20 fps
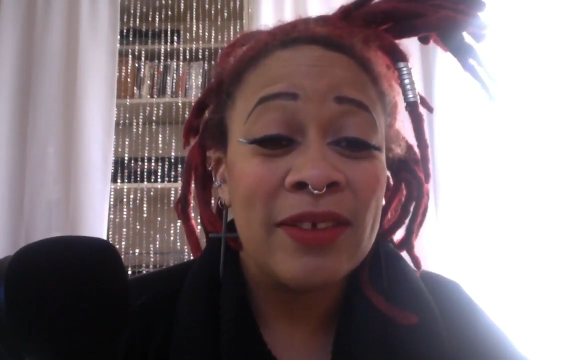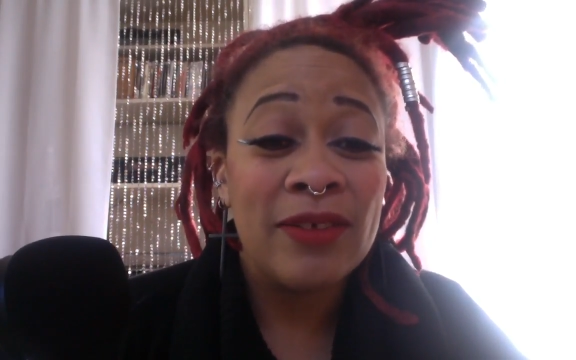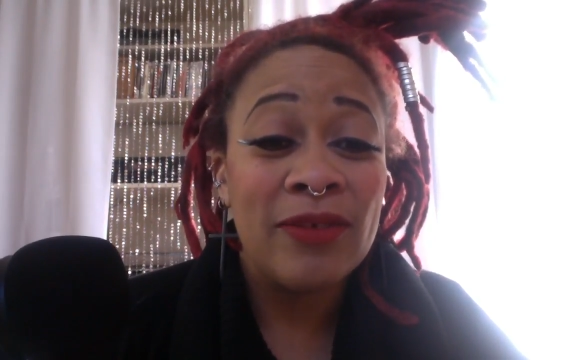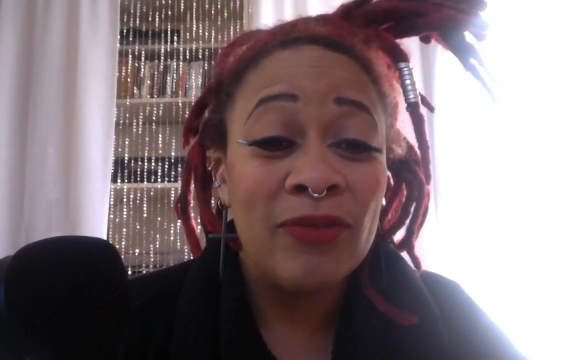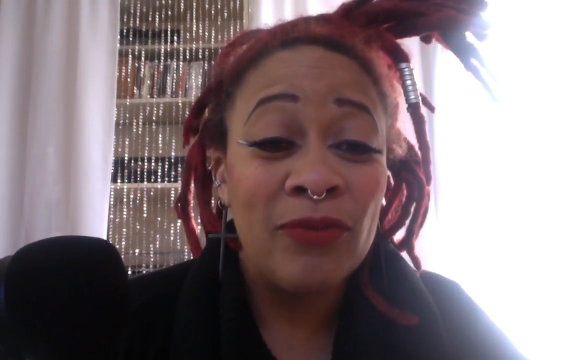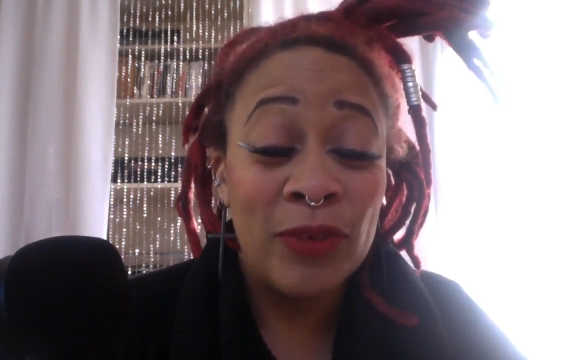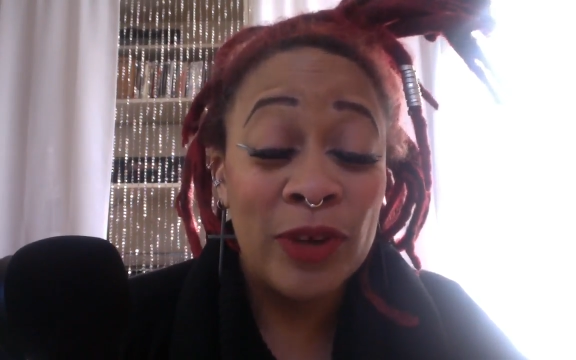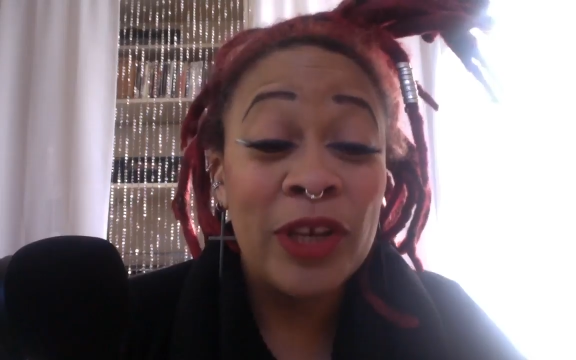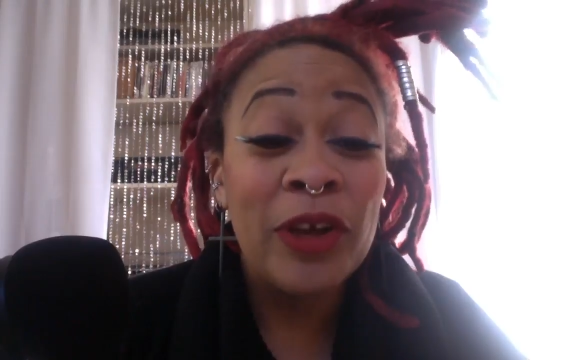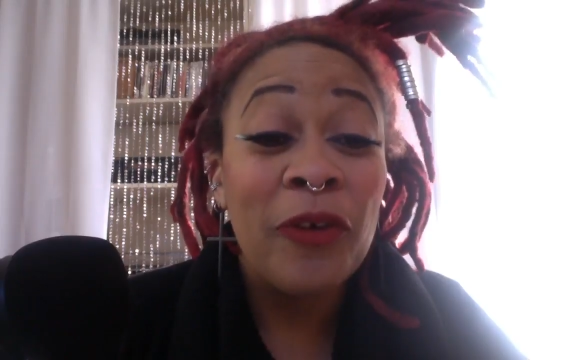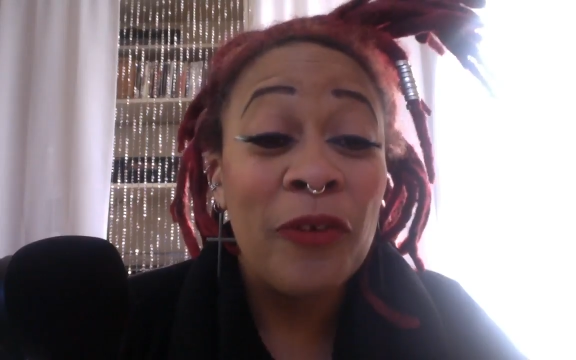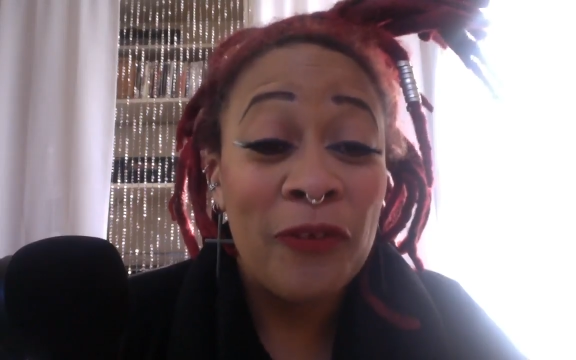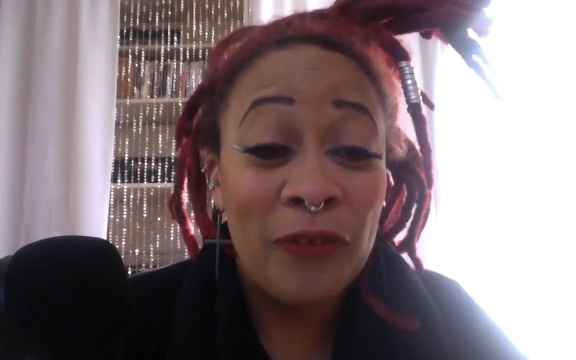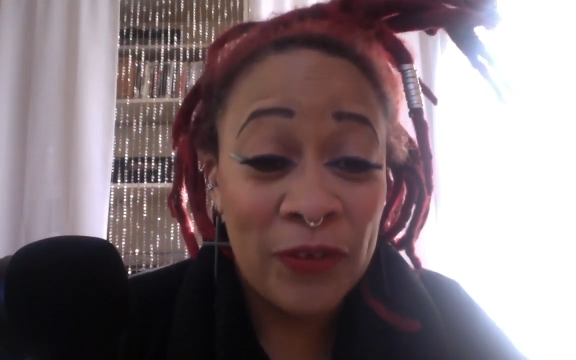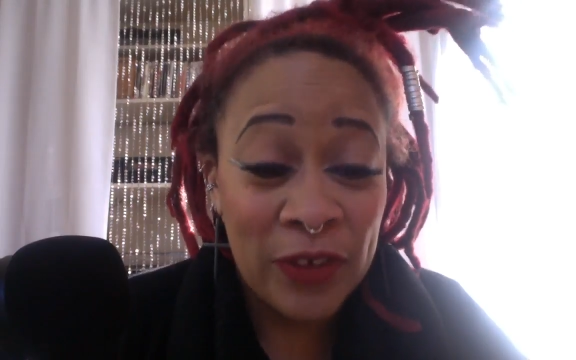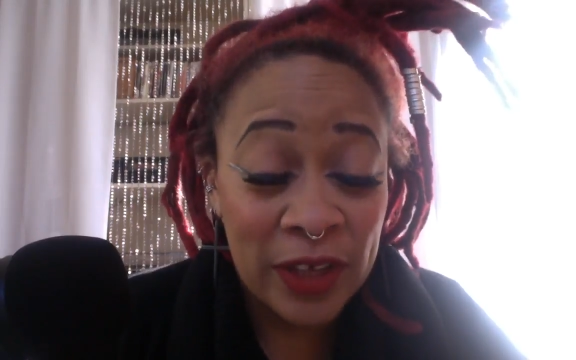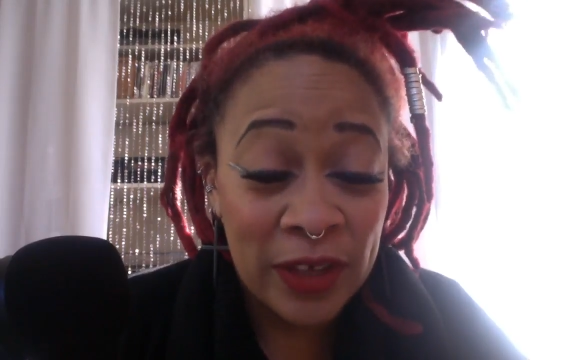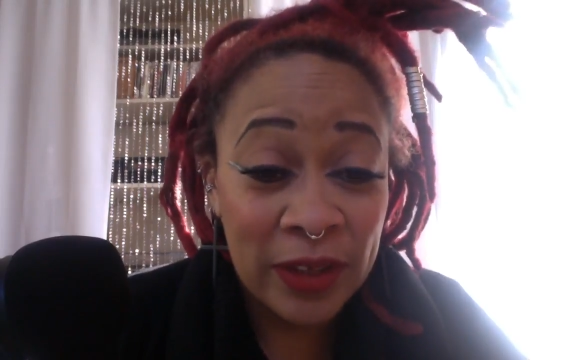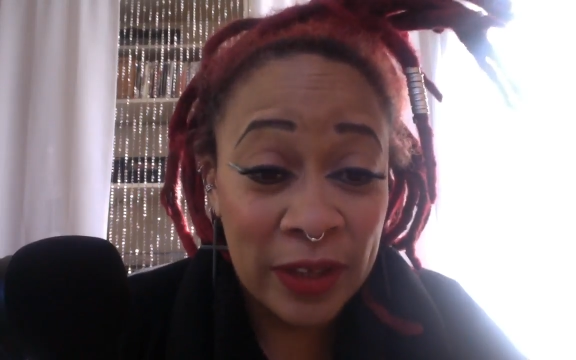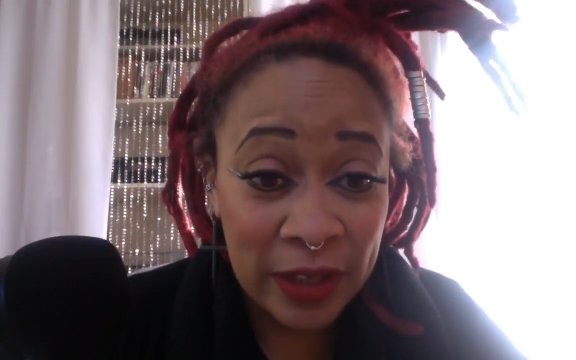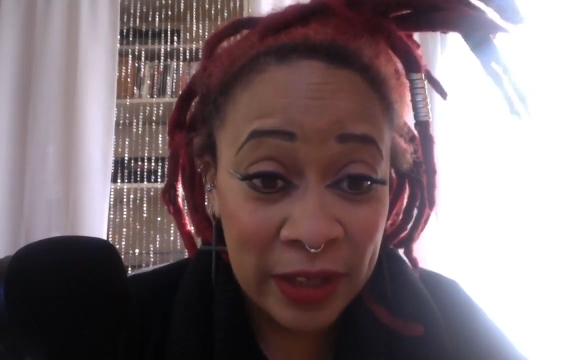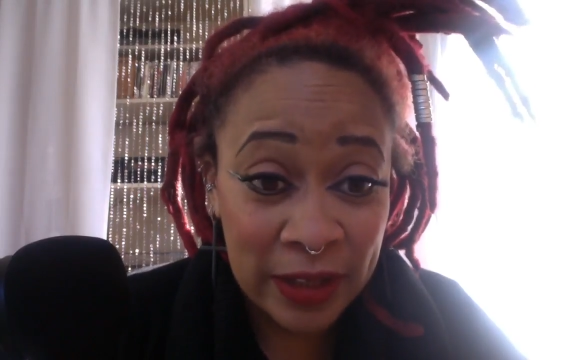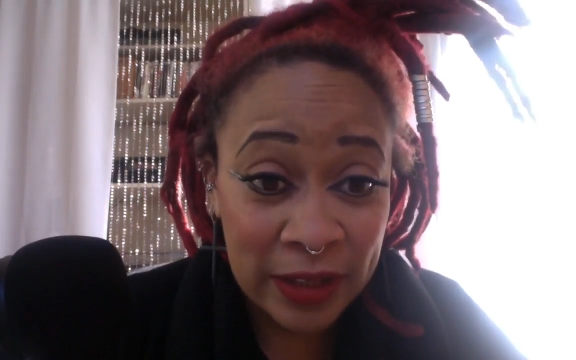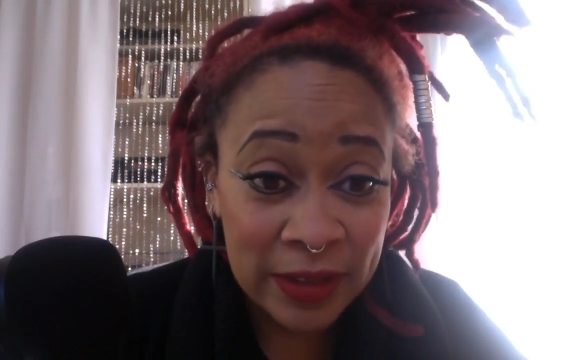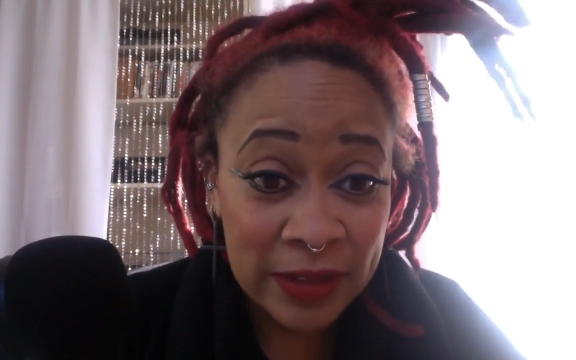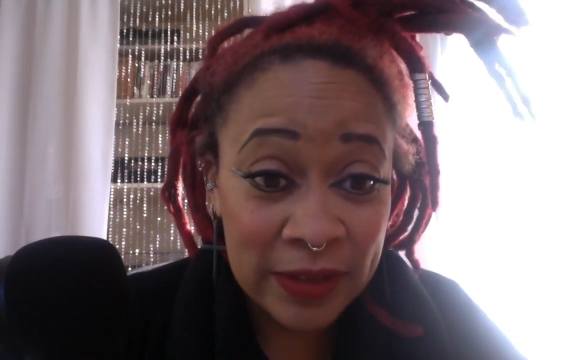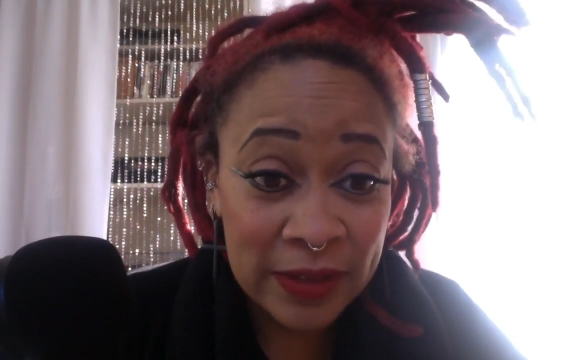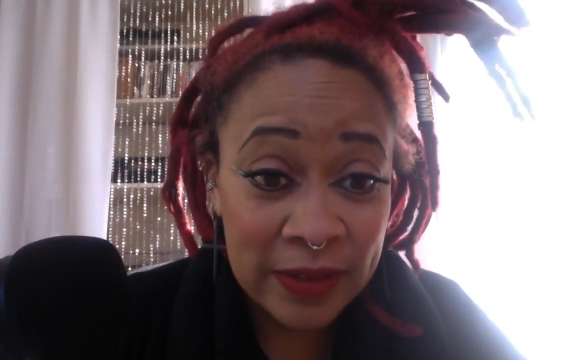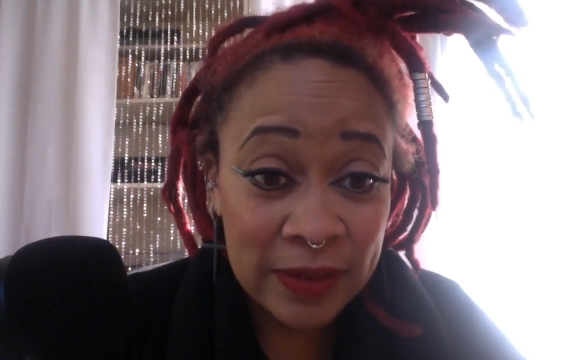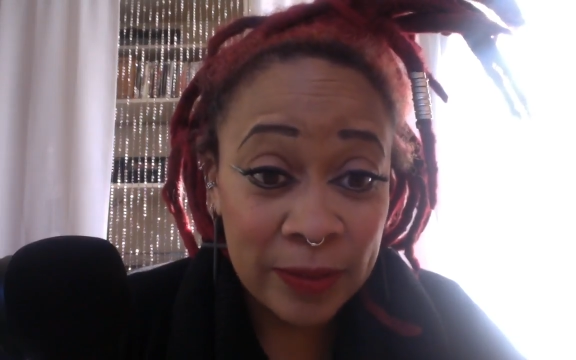real
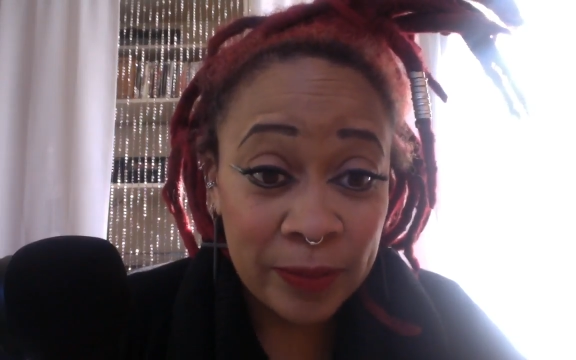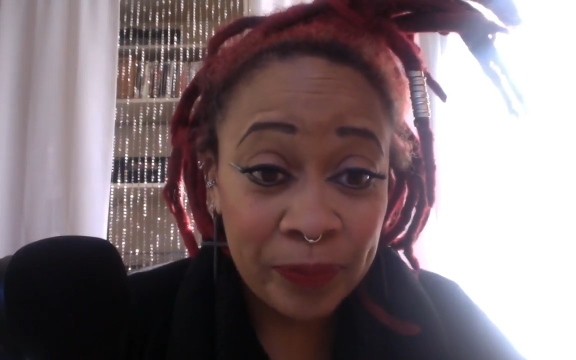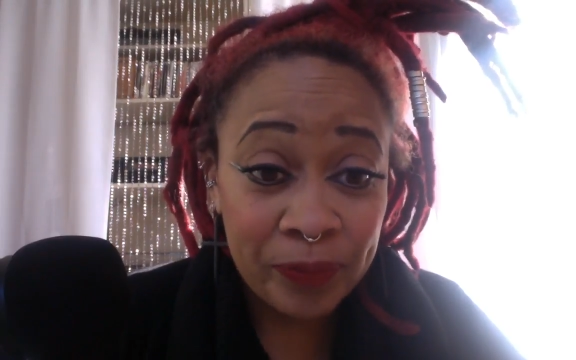feelings.